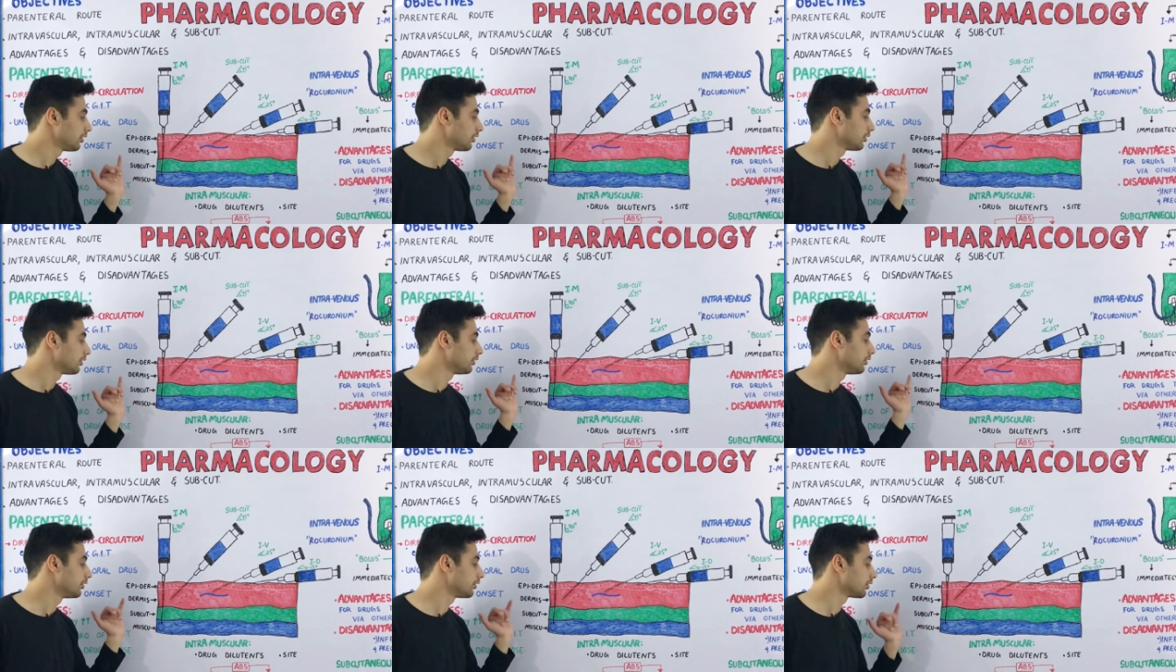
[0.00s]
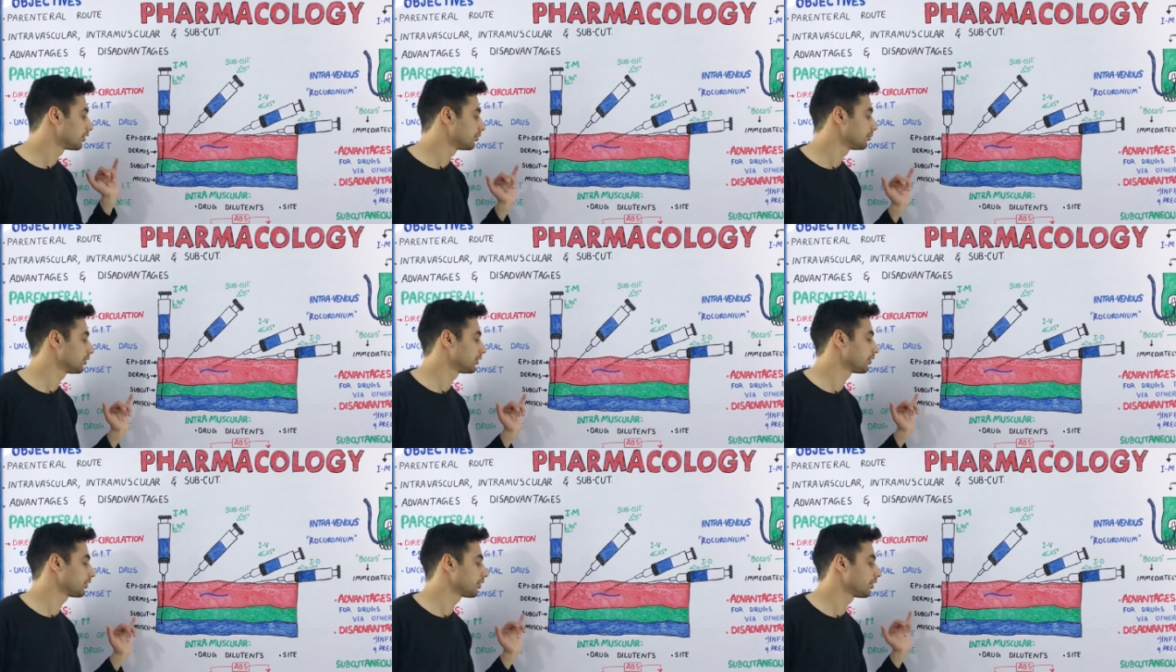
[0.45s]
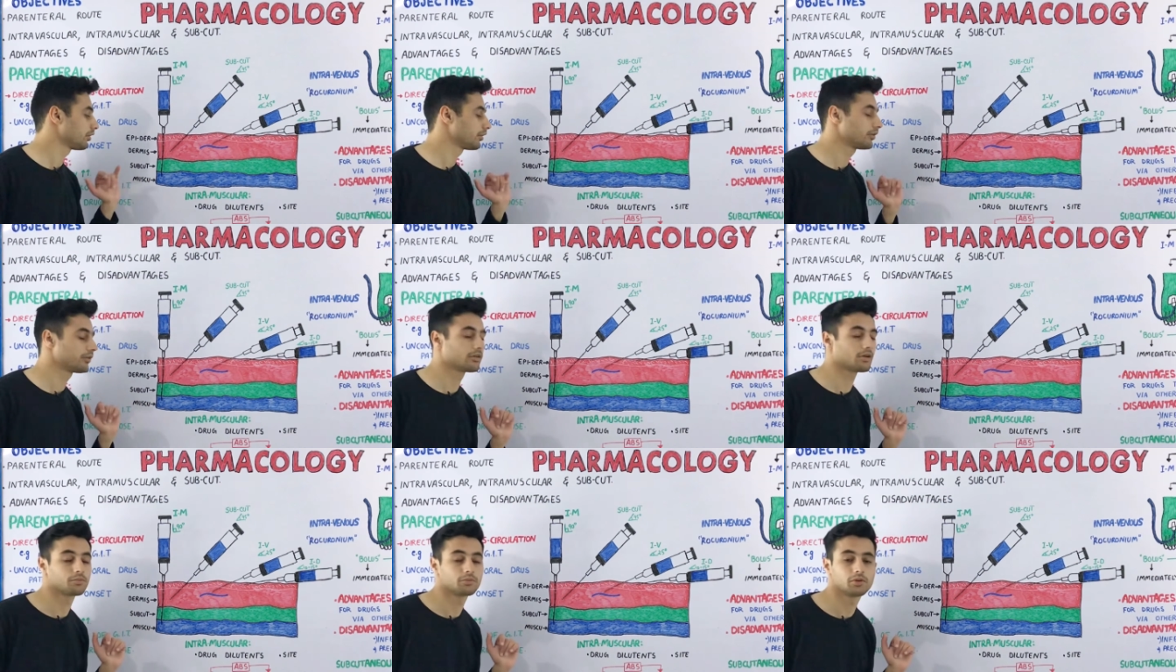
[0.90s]
the dermis,
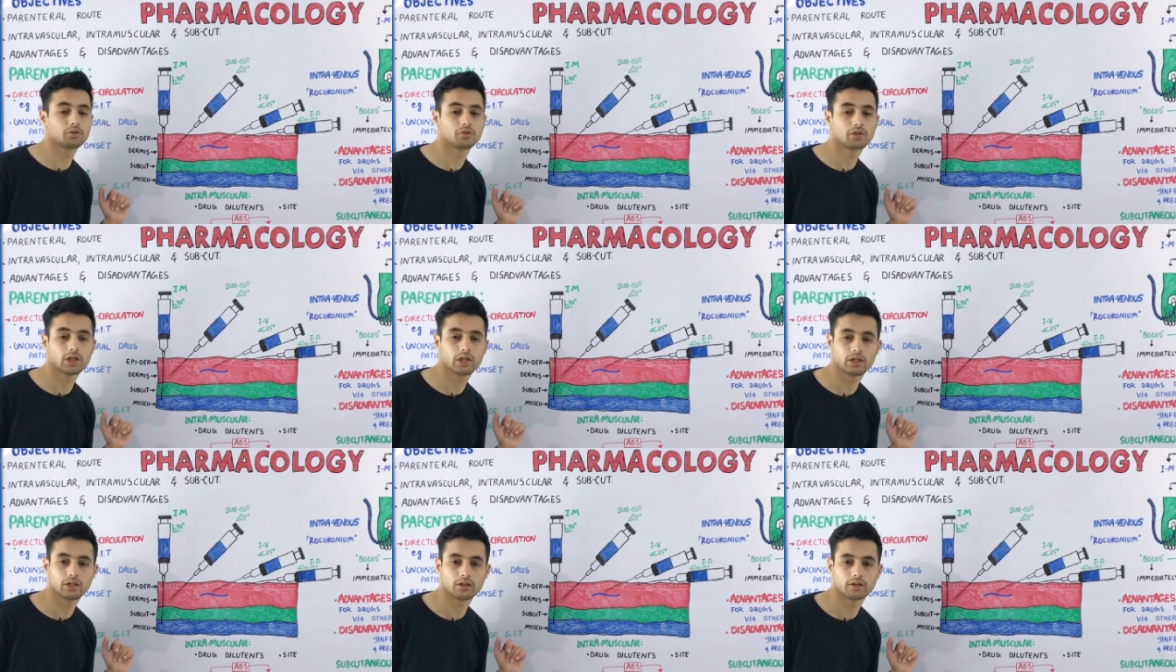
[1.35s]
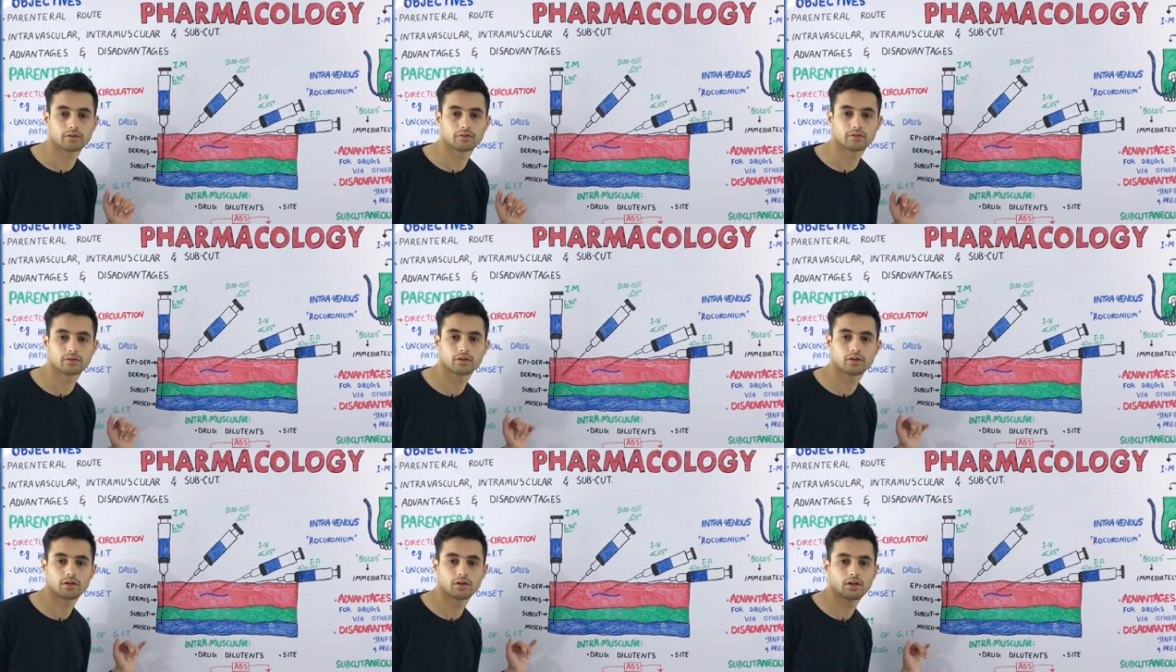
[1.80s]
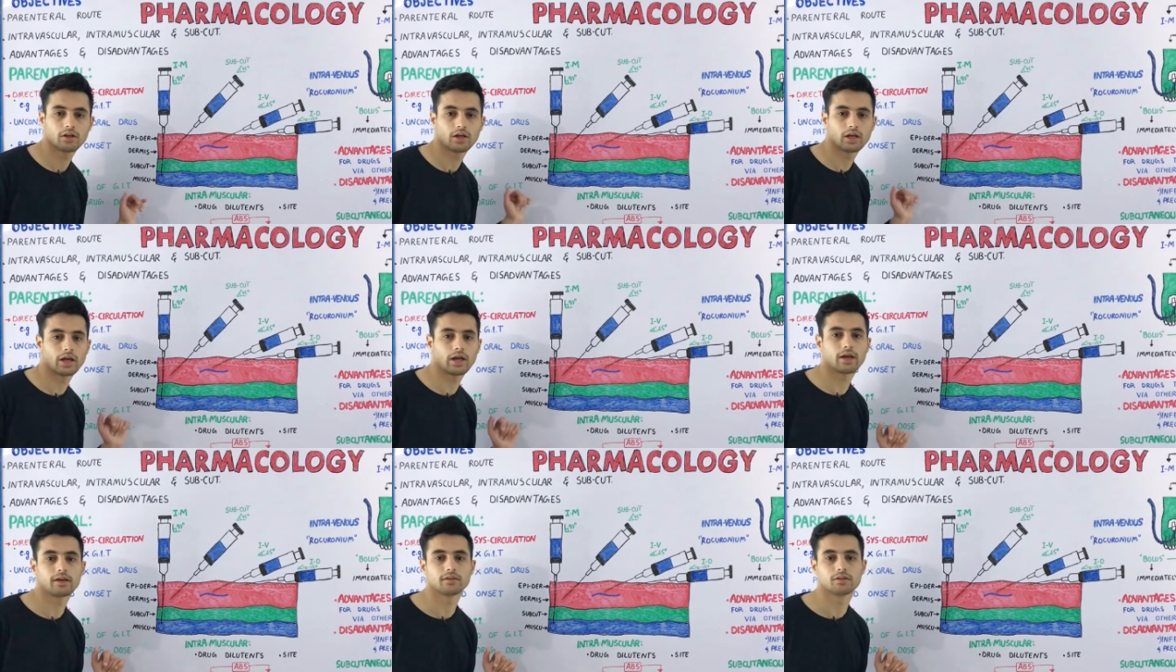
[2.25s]
subcutaneous,
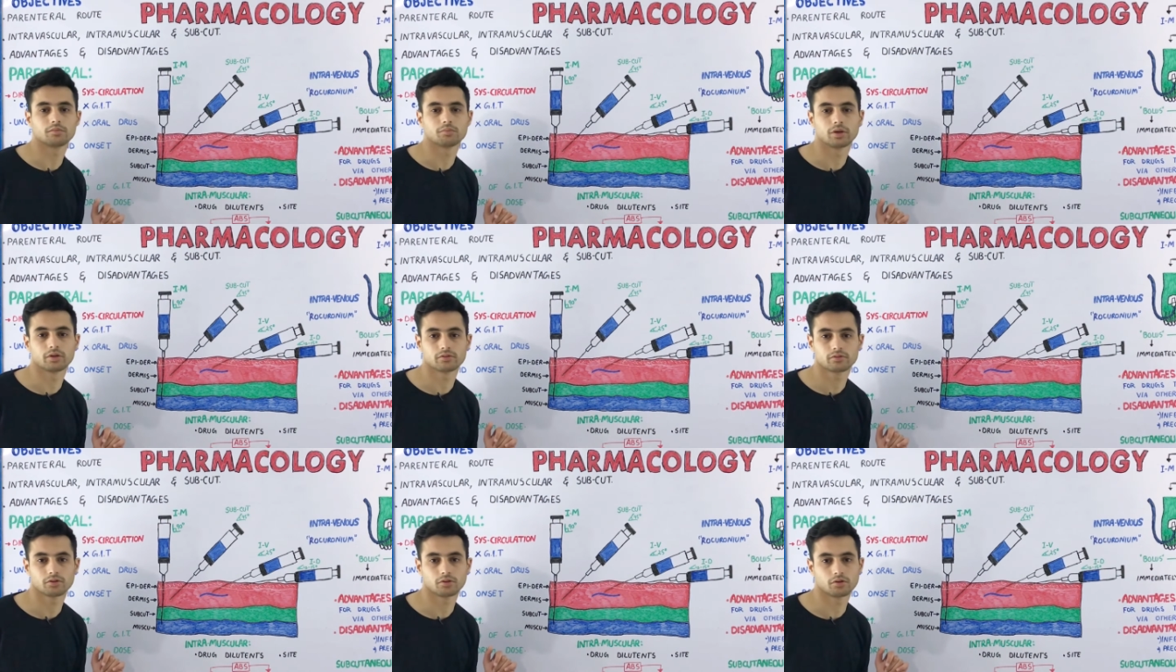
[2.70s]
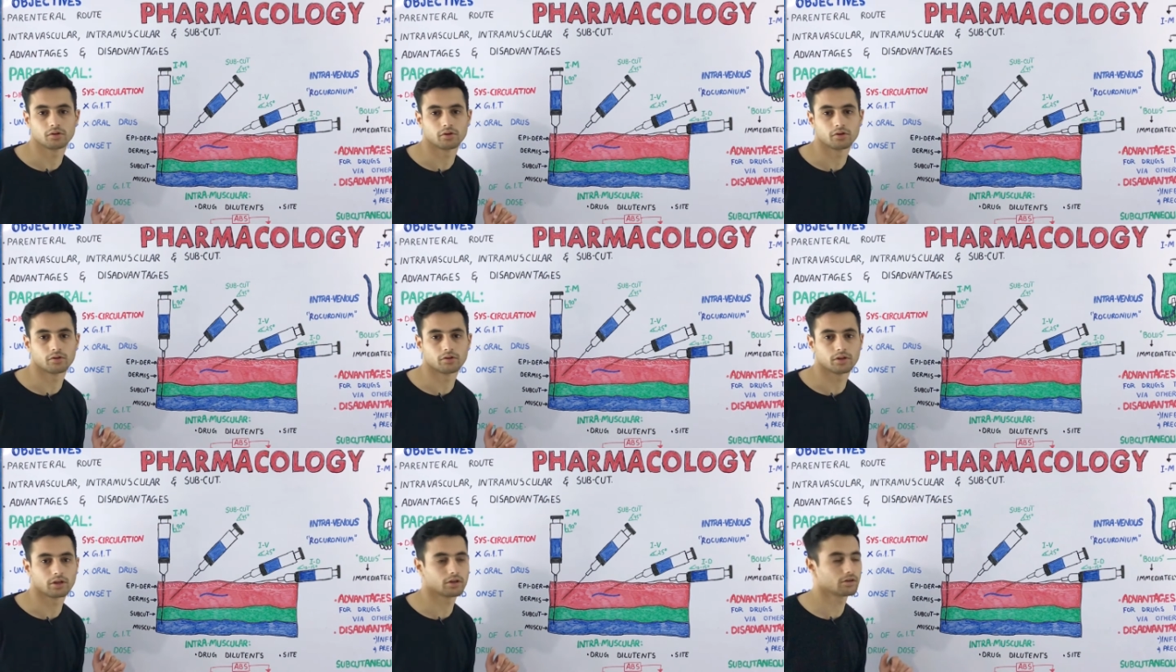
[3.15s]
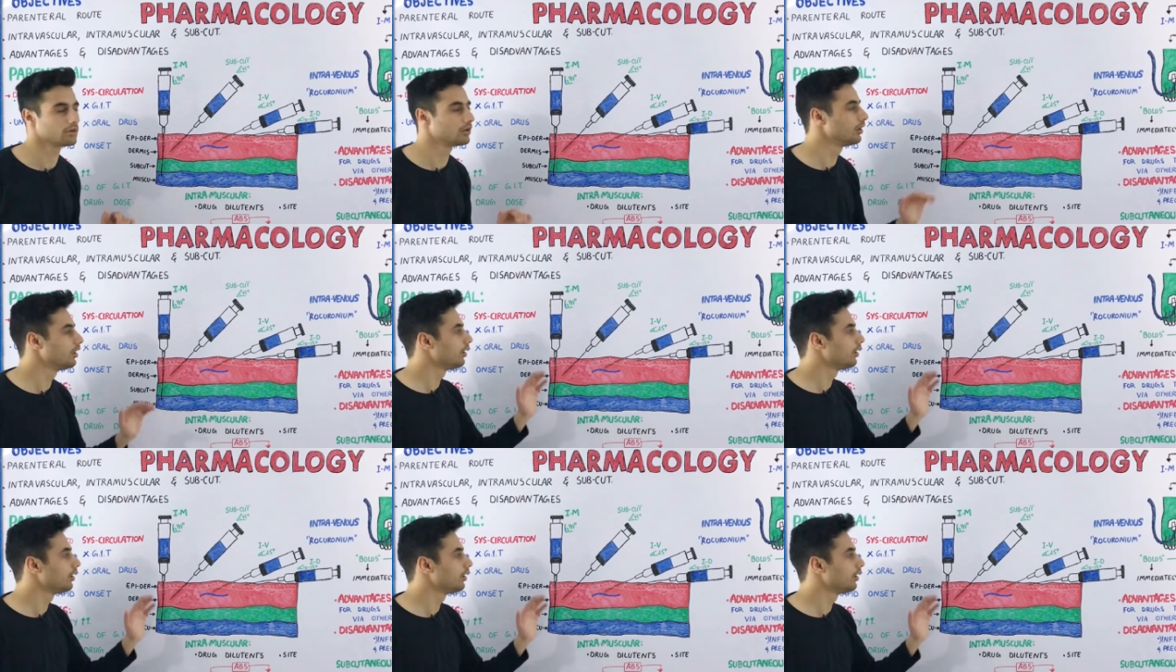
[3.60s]
and the muscular layer.